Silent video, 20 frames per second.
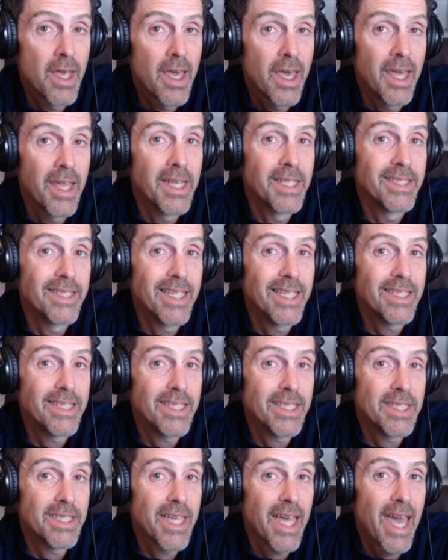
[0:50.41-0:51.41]
And it's
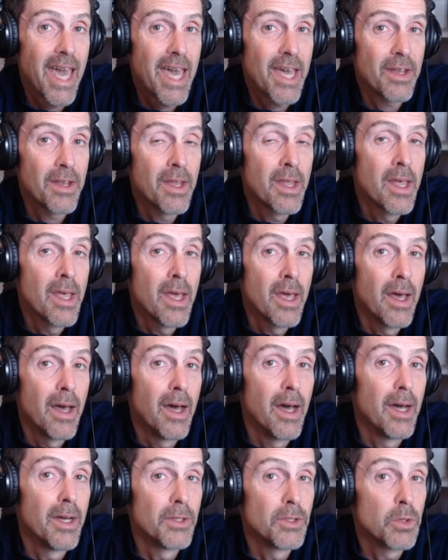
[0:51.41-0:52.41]
easy to add
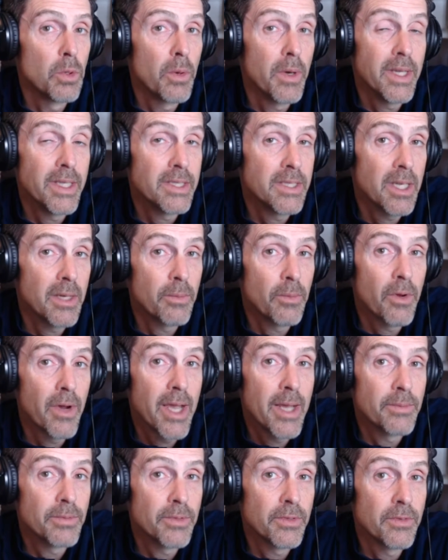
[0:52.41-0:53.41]
20-some
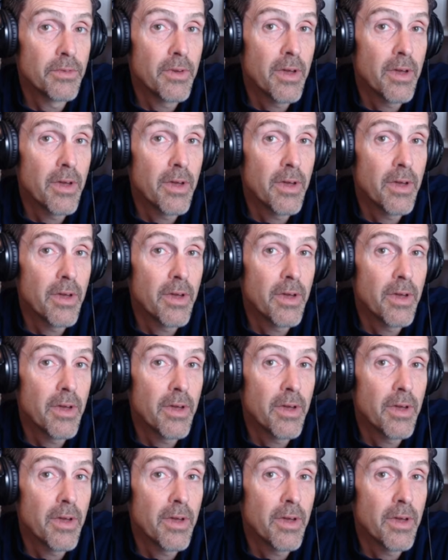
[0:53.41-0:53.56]
grams